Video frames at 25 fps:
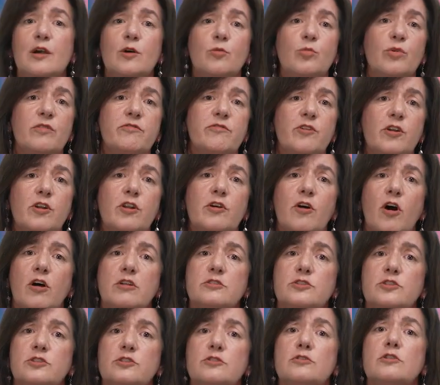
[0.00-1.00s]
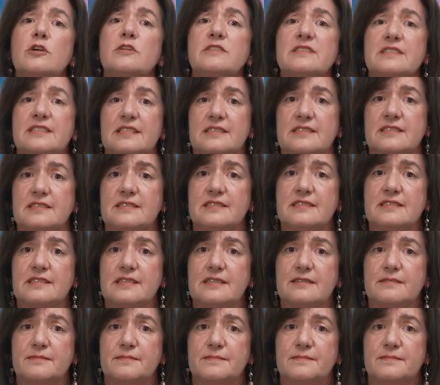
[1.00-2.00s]
We'll follow on to
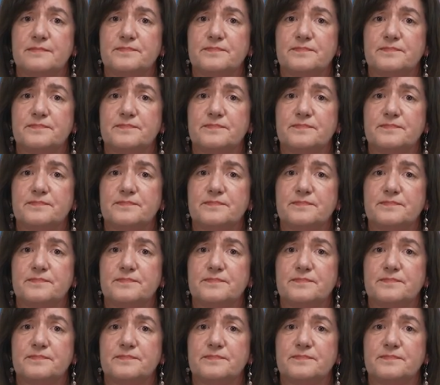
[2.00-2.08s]
consistency.